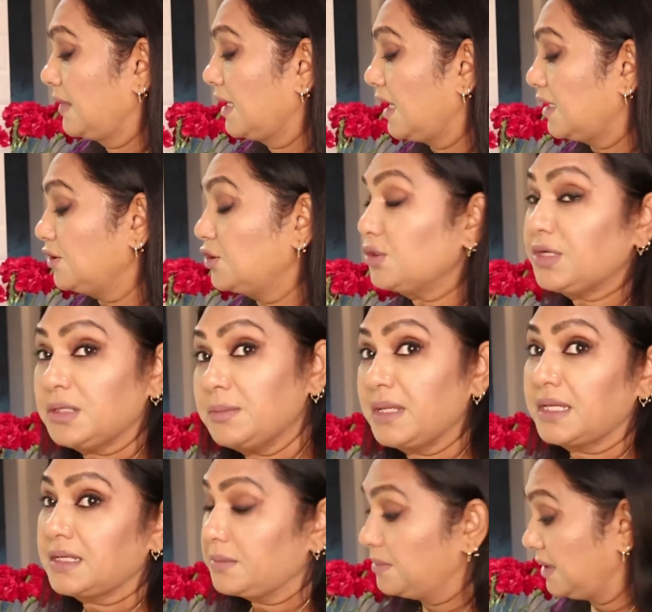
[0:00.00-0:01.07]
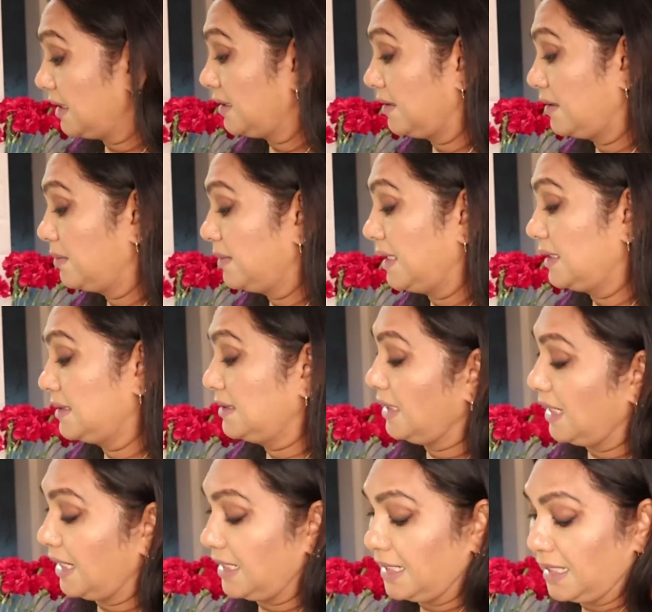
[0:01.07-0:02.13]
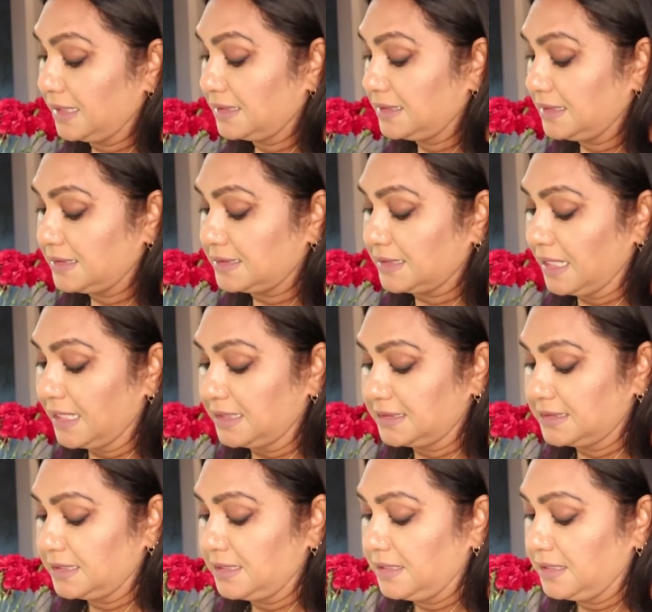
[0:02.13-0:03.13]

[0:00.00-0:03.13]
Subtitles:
and you can make a bigger, but I like this size.